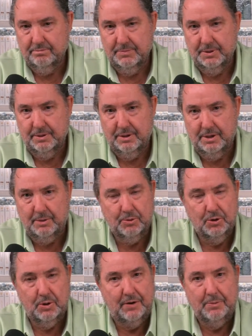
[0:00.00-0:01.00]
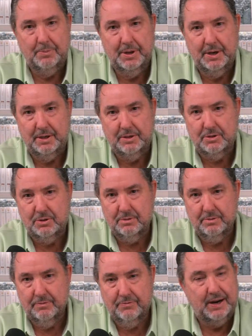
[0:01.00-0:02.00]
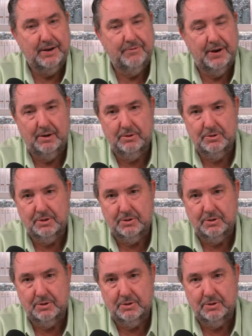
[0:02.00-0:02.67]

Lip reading: The Hebrew alphabet has 5 vowels and